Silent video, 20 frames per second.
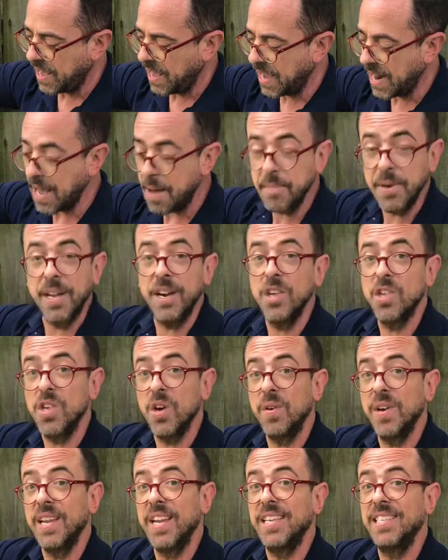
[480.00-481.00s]
And I'm gonna show
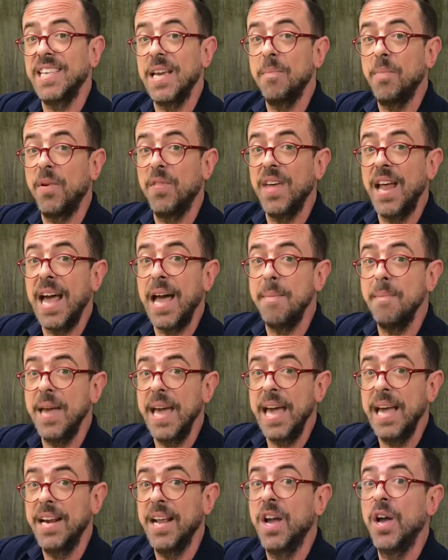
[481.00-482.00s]
you an example that I
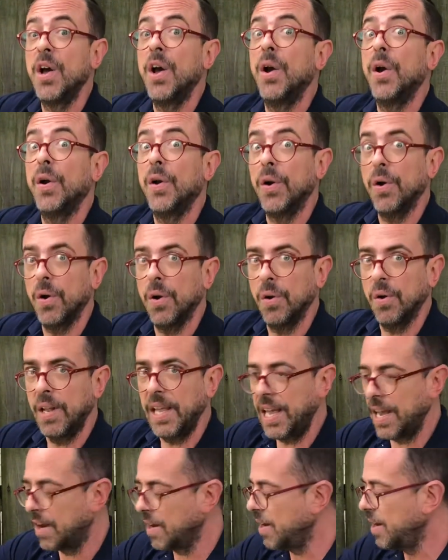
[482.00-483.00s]
made
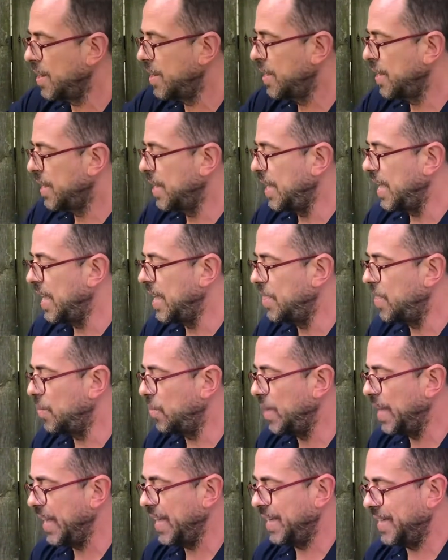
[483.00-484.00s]
earlier in the week.